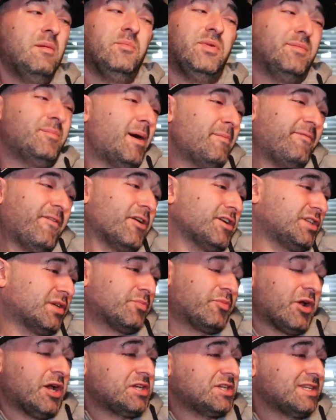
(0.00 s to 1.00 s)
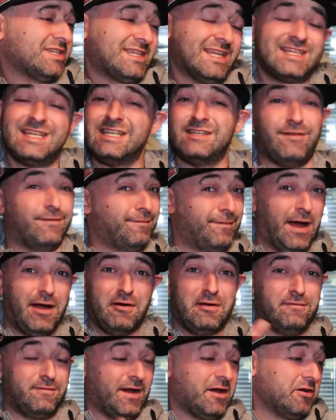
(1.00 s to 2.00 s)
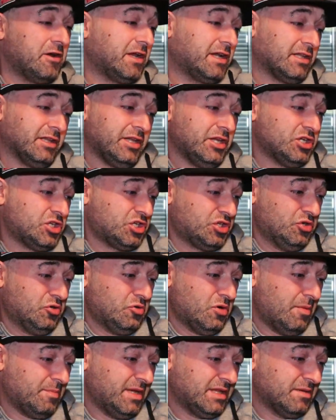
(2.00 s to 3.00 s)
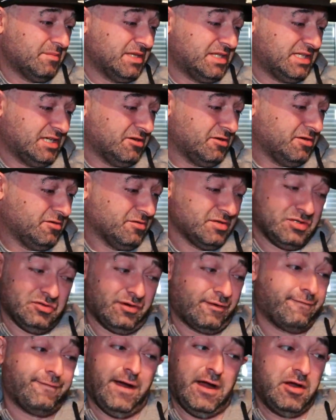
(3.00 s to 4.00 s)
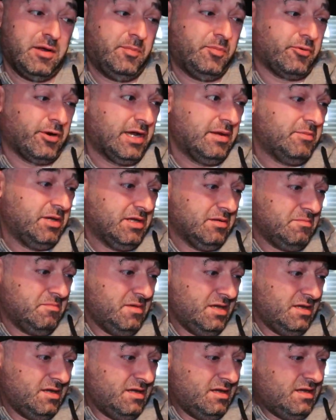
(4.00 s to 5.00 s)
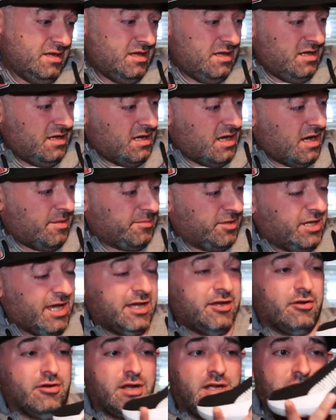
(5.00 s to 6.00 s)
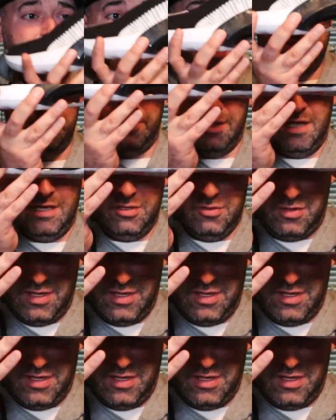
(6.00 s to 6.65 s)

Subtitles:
But my first impressions, this is a very, very clean shoe. I mean, the materials look very premium. You got your Eclipse plate.